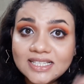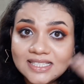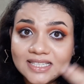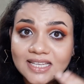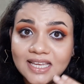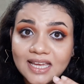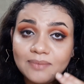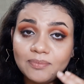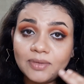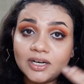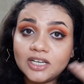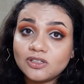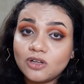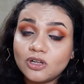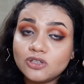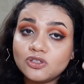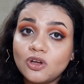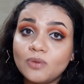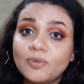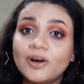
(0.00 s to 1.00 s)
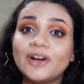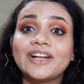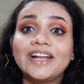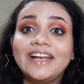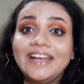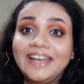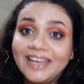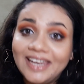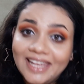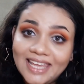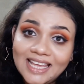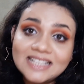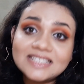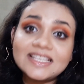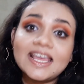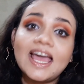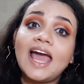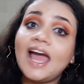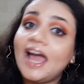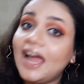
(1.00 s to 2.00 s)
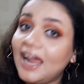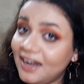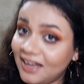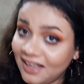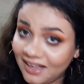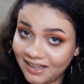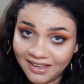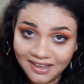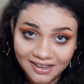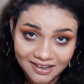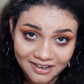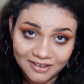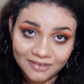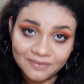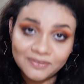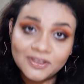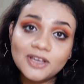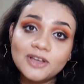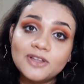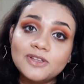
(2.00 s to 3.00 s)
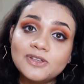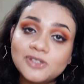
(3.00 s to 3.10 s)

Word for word: our skin but it's also about our nails and our hair